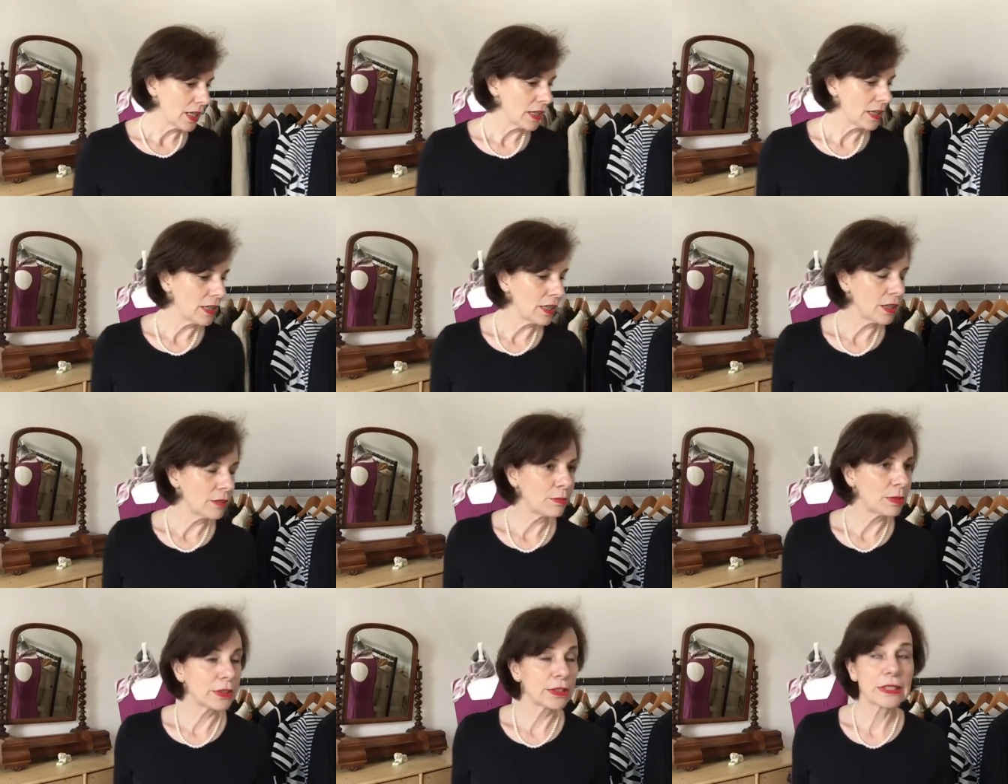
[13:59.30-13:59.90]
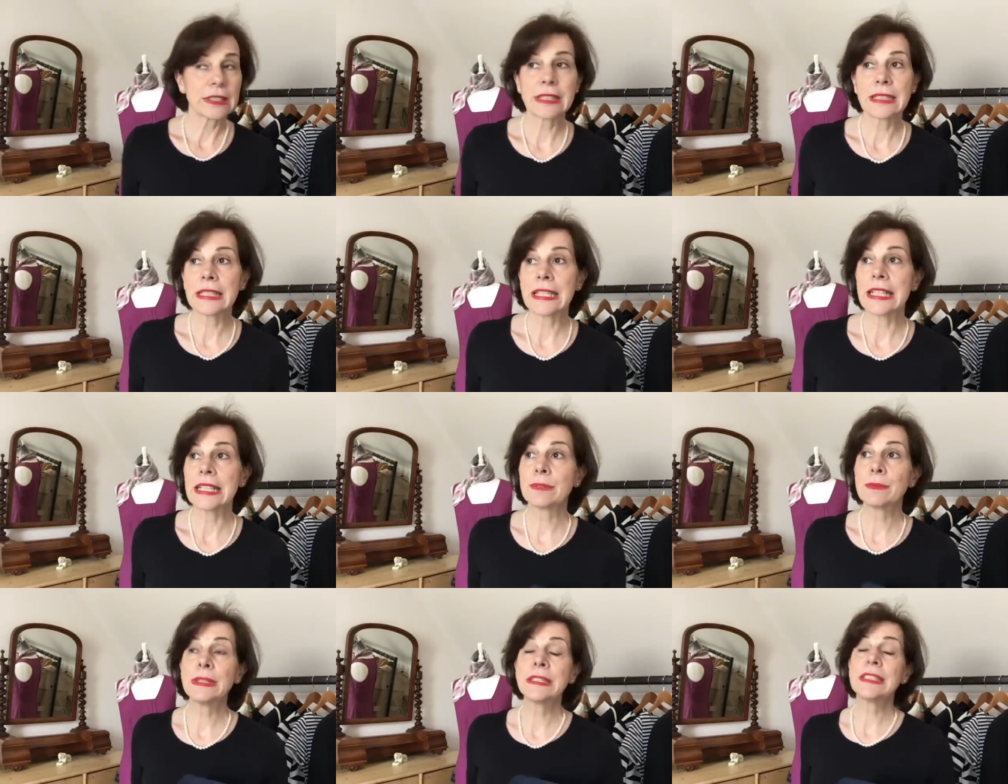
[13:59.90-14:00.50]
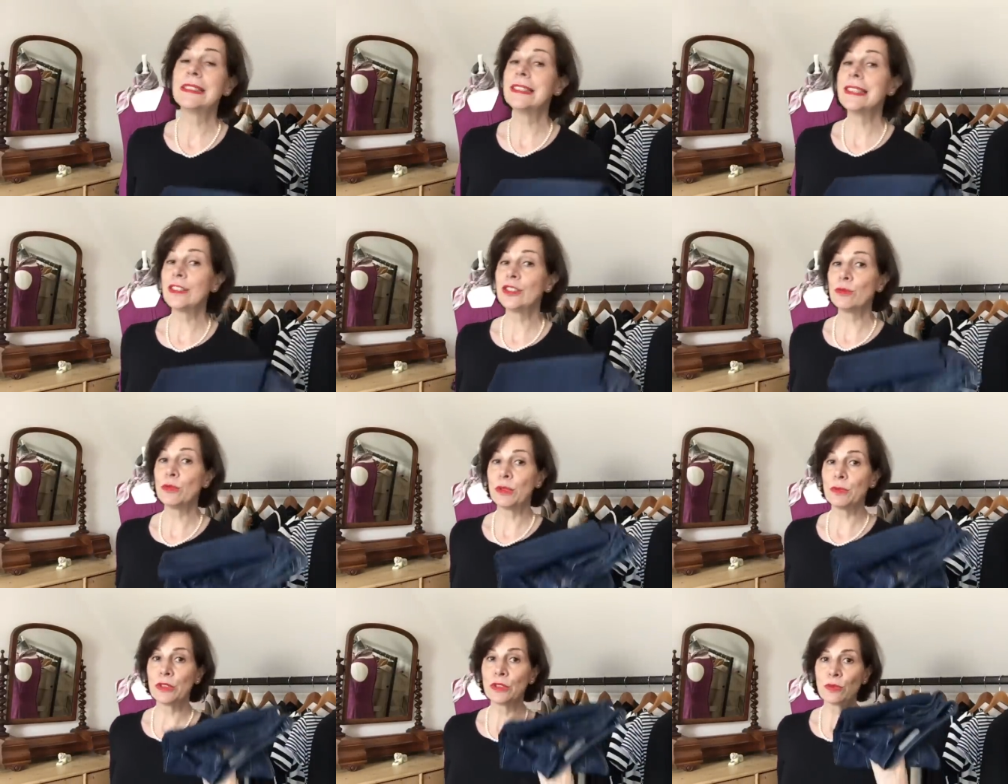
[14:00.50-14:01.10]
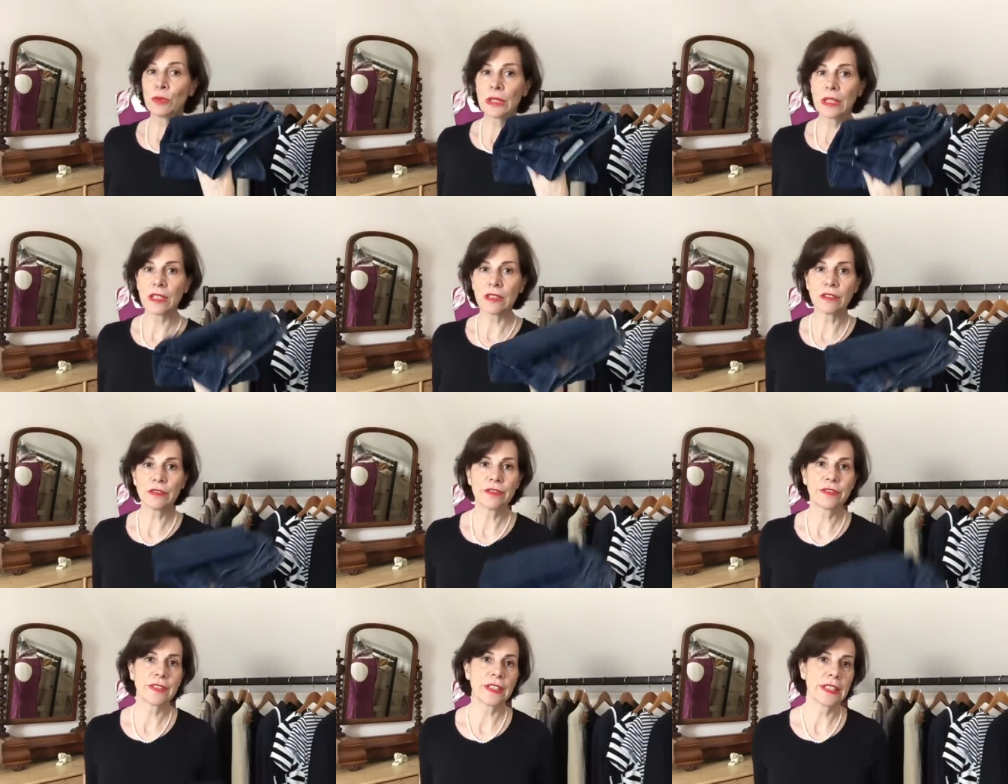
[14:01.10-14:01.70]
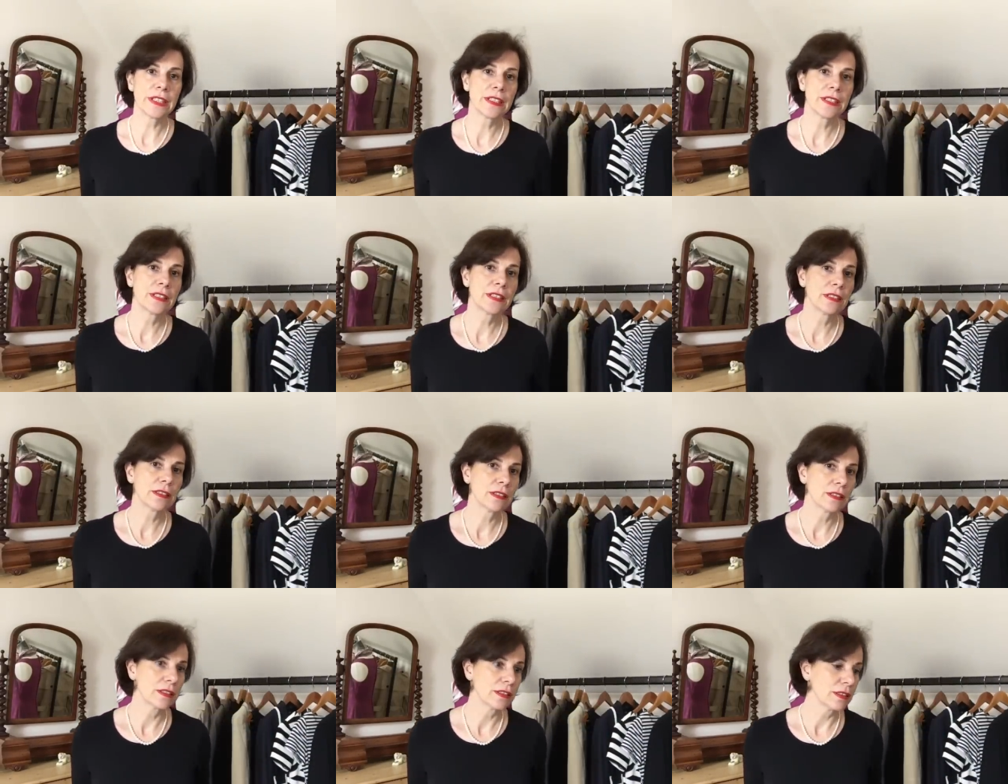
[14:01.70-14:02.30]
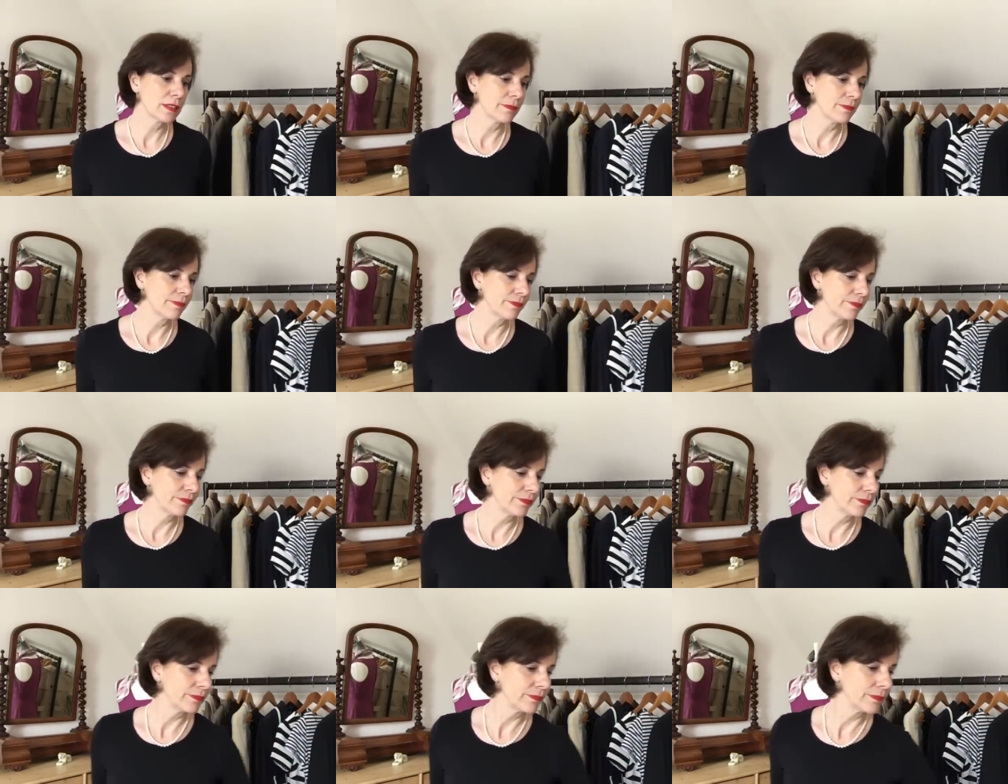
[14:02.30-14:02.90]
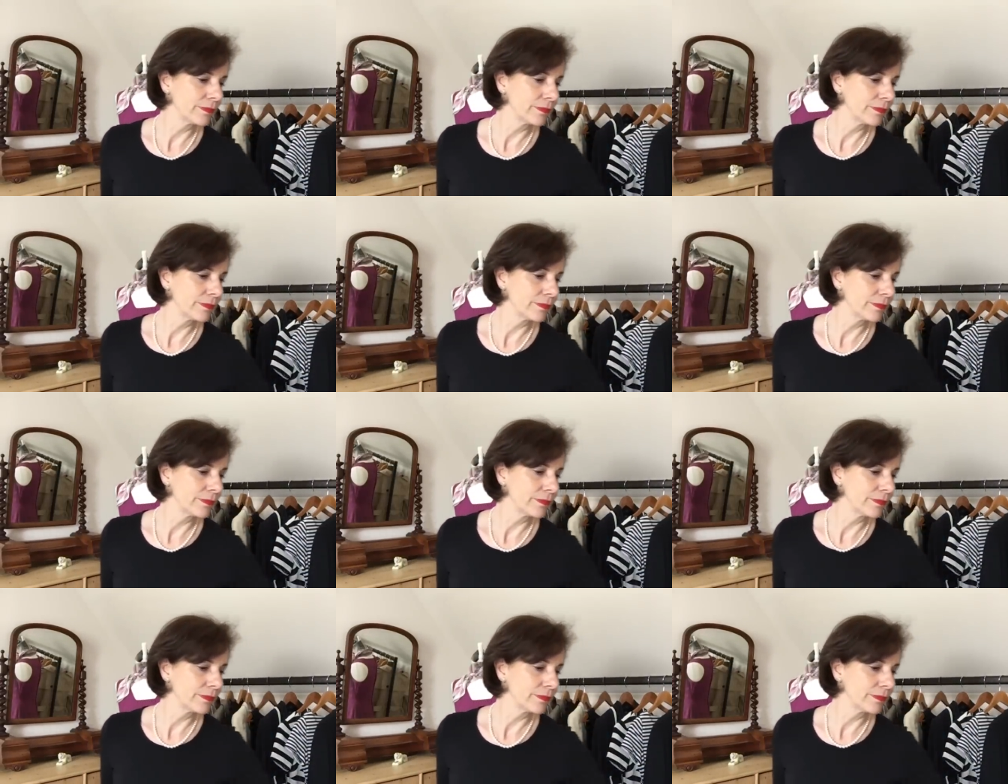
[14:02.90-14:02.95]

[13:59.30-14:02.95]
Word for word: Uh, but admittedly at the moment we can't find um,